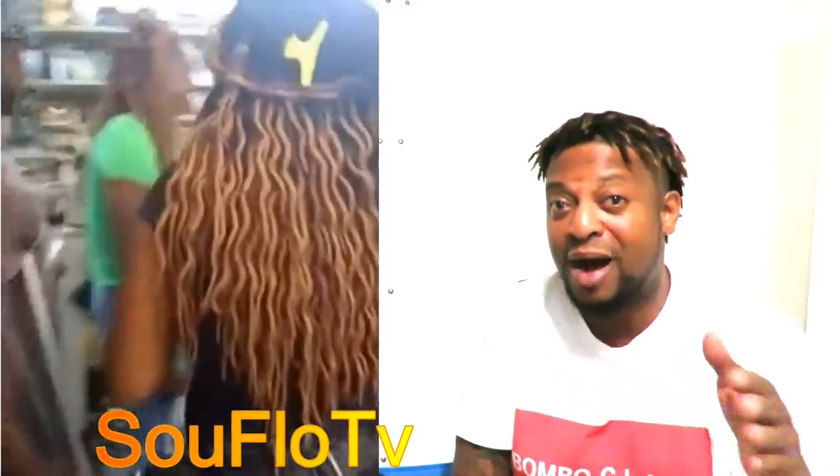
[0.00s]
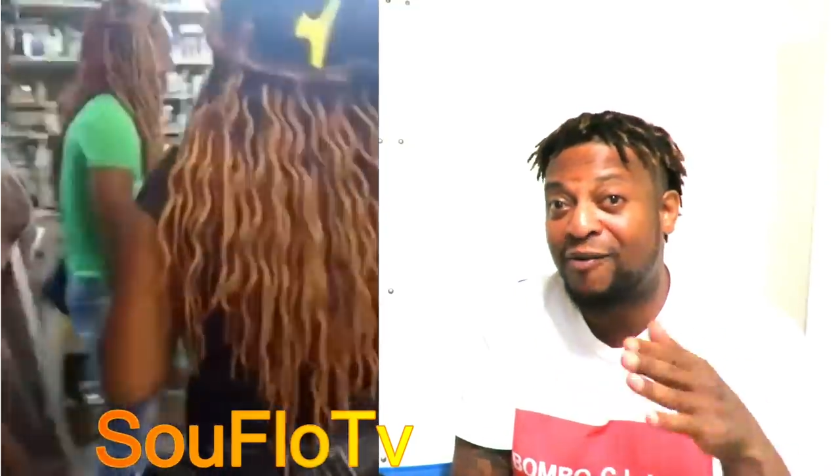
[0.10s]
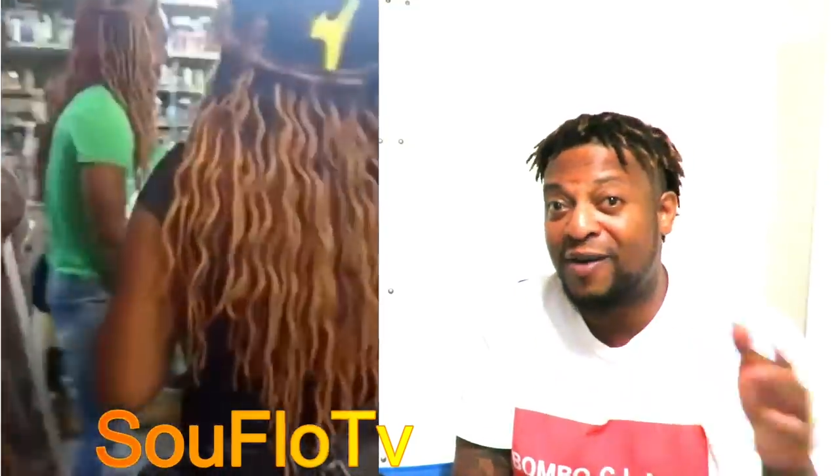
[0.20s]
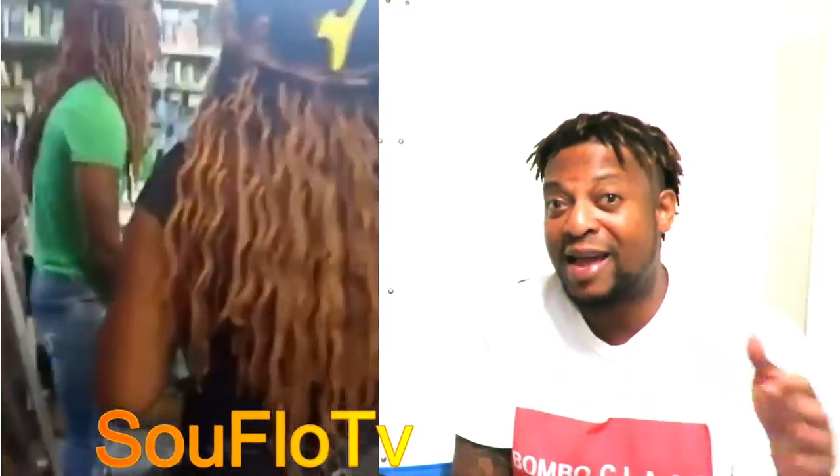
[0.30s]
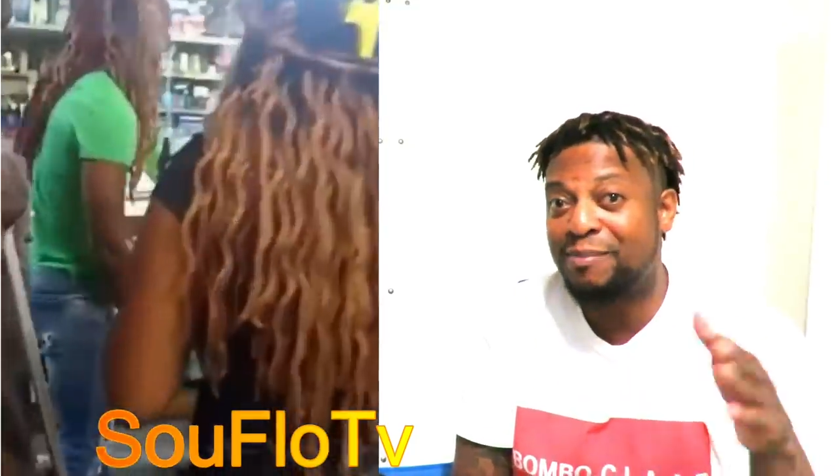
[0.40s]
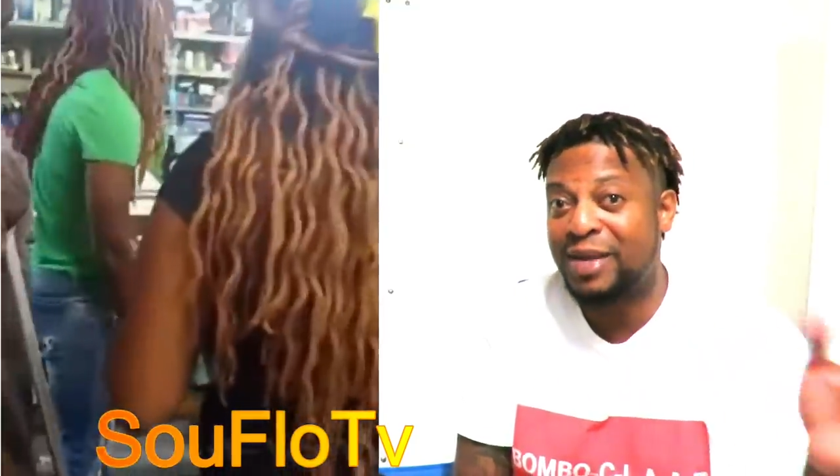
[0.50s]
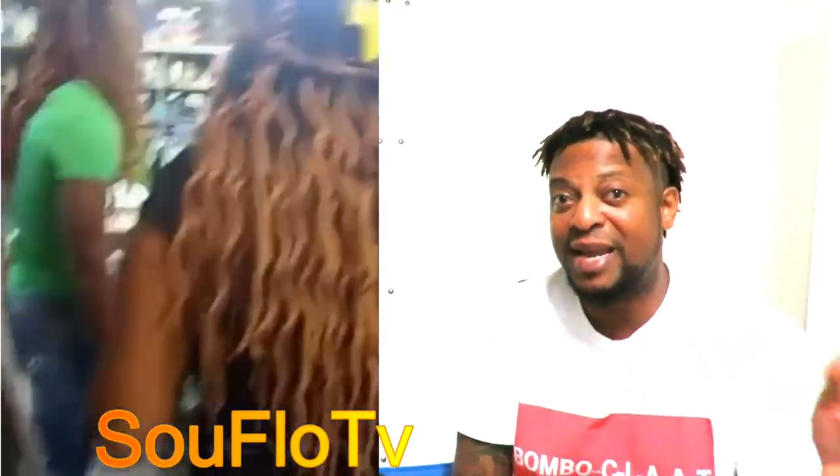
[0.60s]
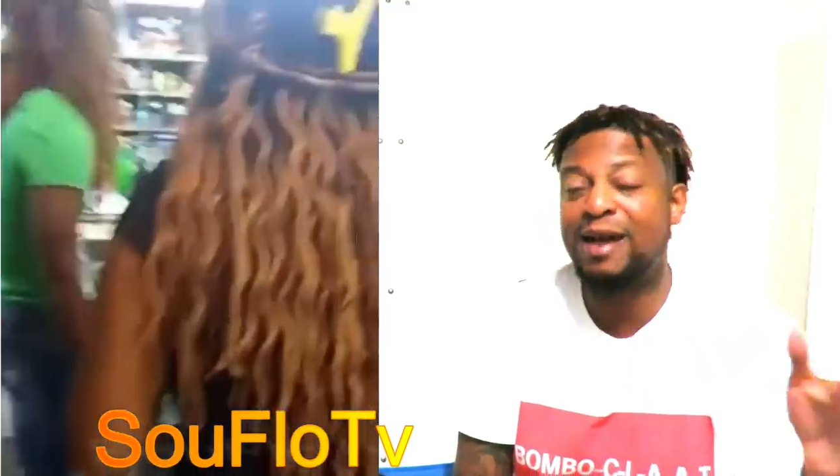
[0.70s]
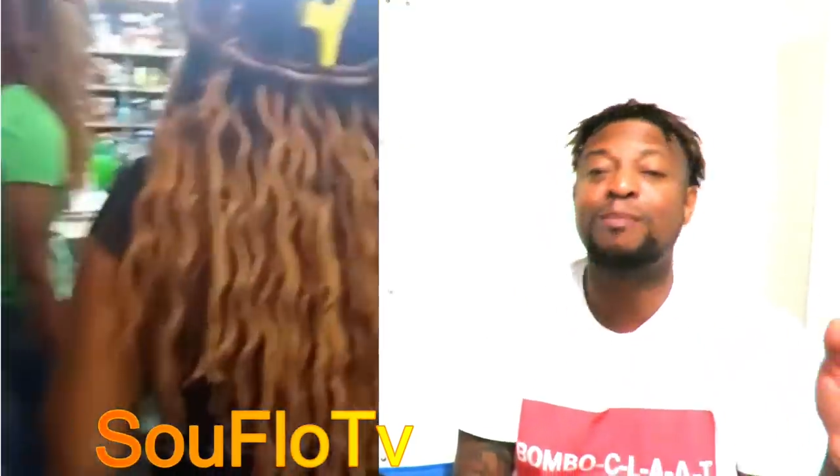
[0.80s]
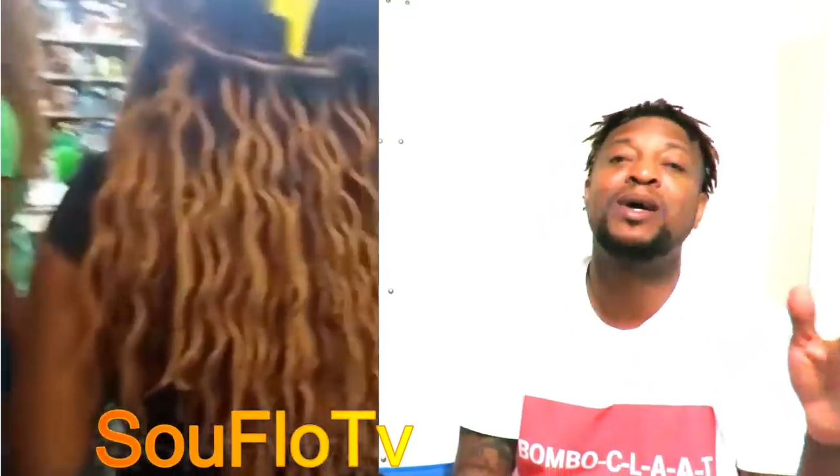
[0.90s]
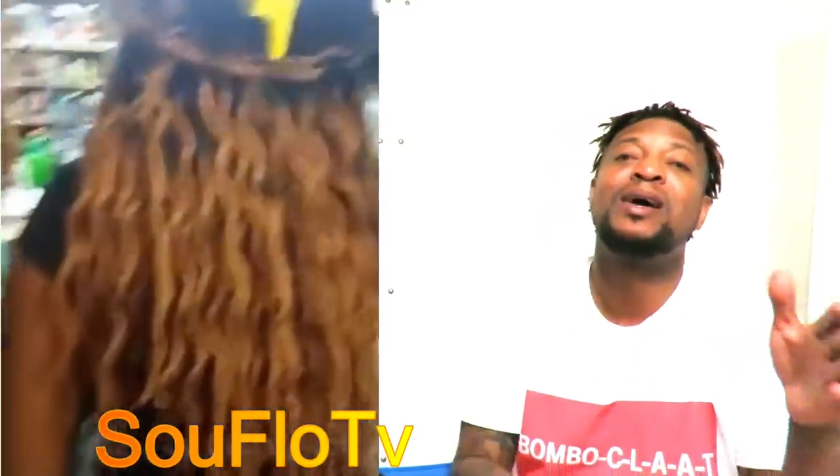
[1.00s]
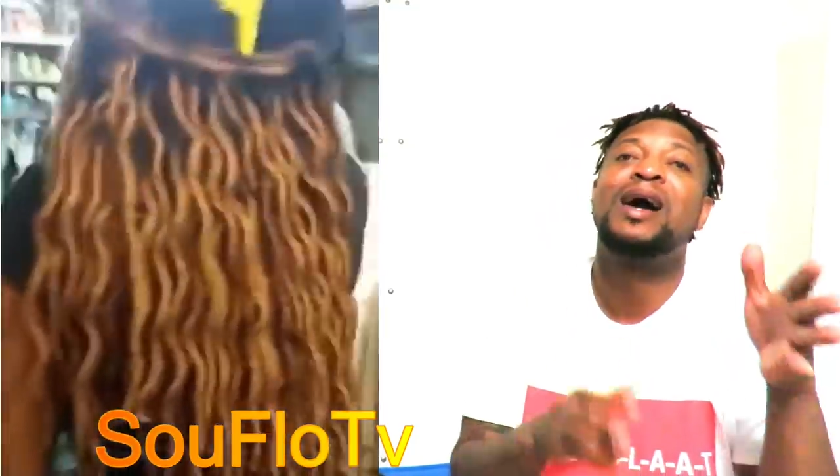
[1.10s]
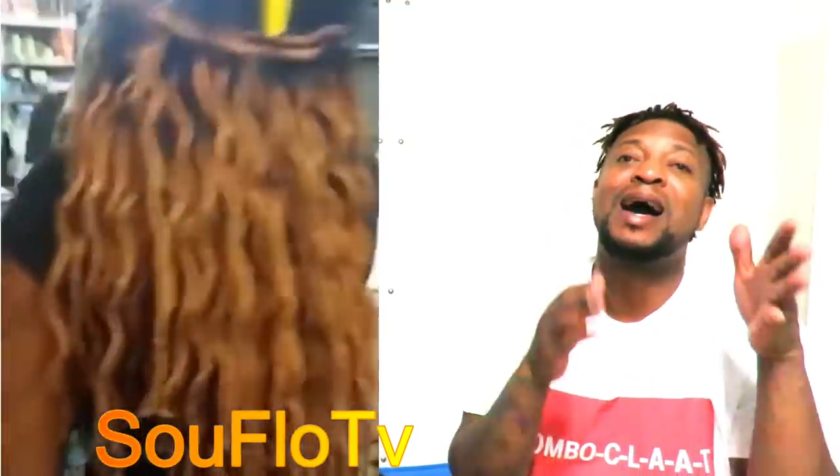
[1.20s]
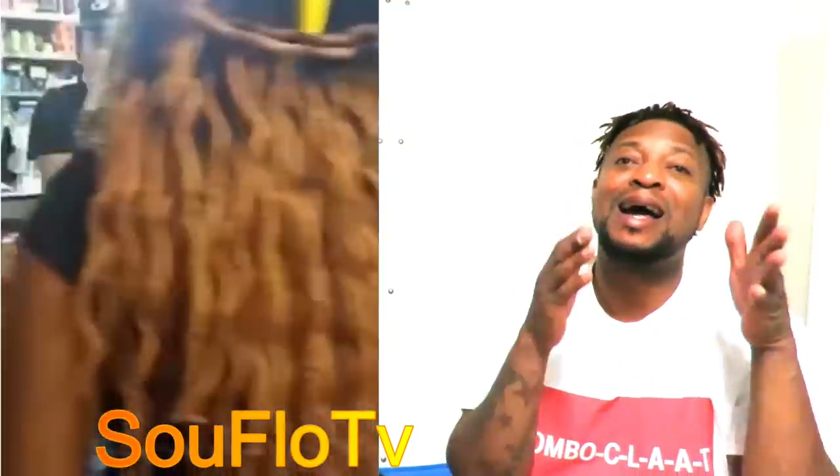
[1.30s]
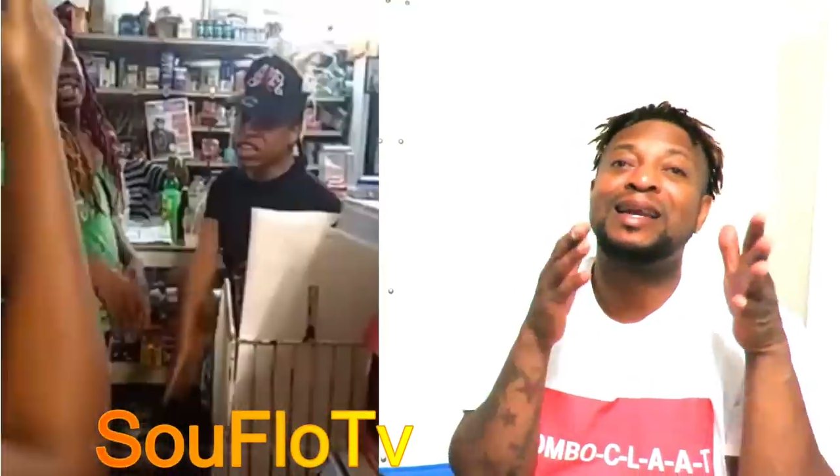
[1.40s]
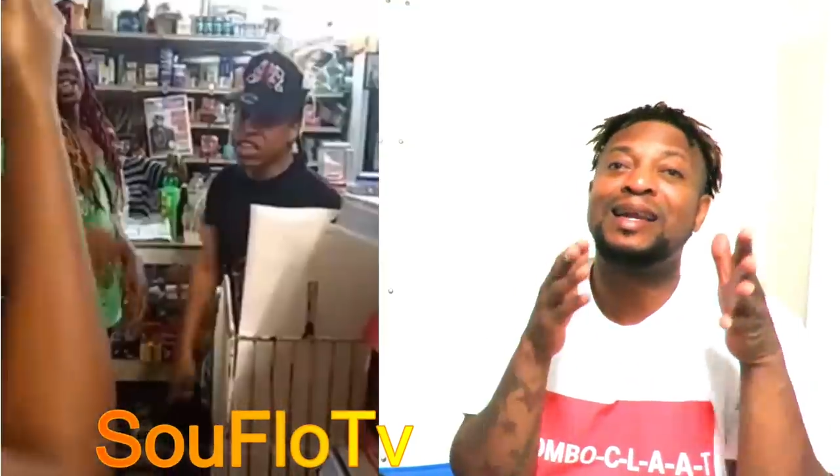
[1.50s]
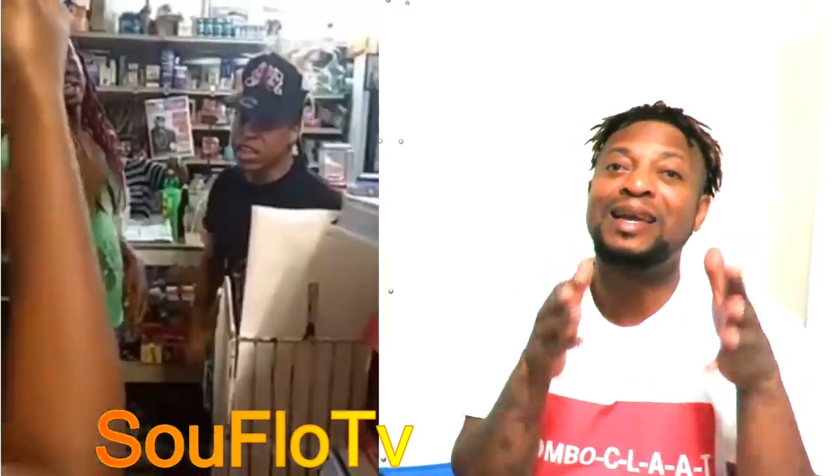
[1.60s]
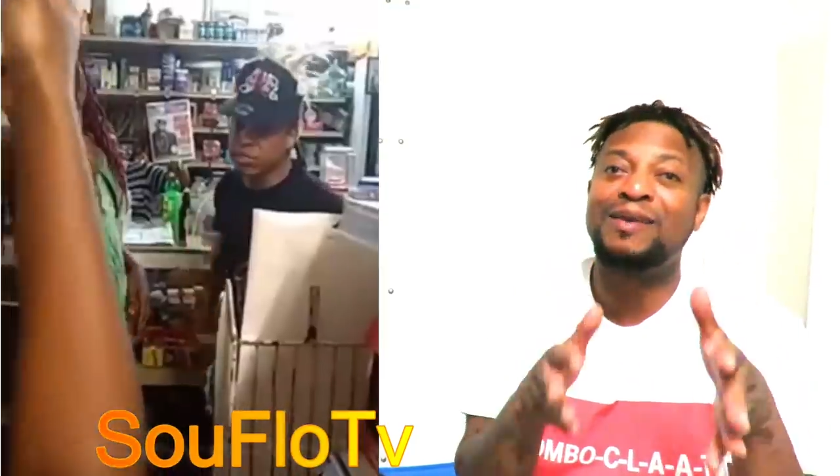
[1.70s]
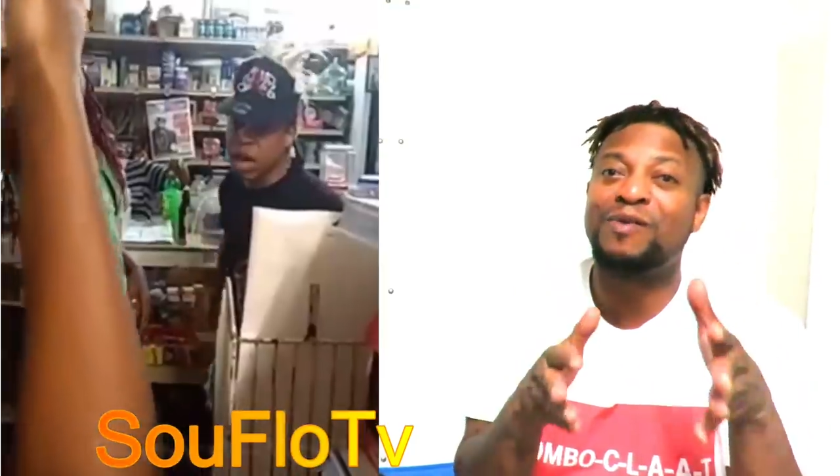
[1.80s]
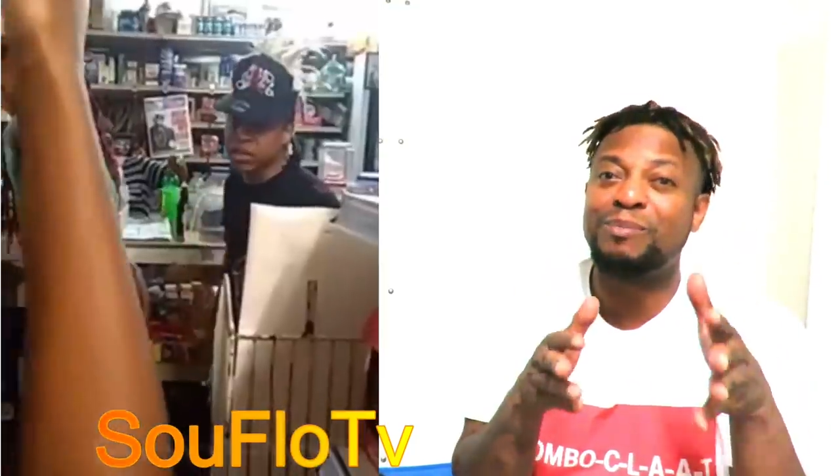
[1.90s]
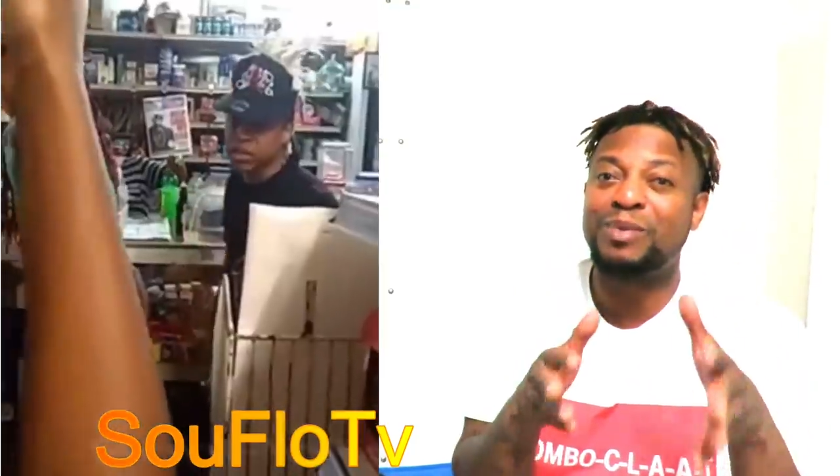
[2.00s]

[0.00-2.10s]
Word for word: off of him name and leave